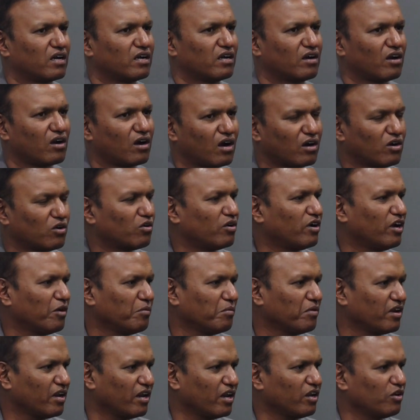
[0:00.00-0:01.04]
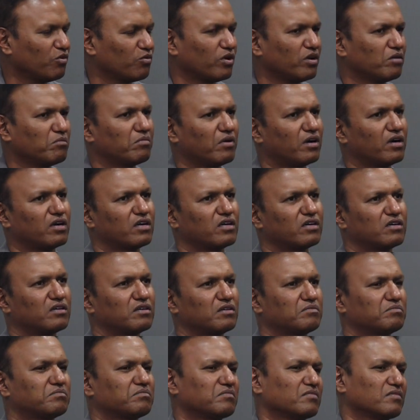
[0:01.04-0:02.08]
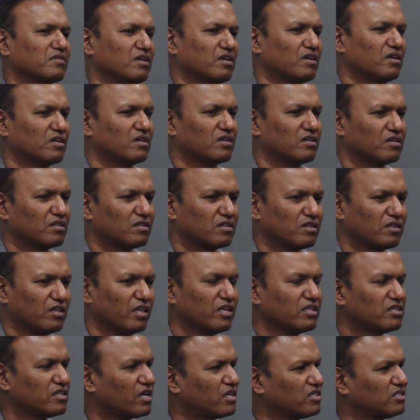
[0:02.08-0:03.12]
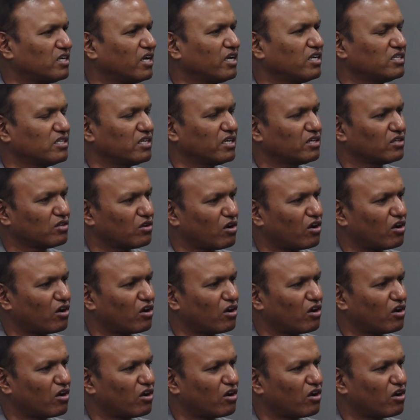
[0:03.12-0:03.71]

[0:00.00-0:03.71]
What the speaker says: not to demean anyone, but things are changing.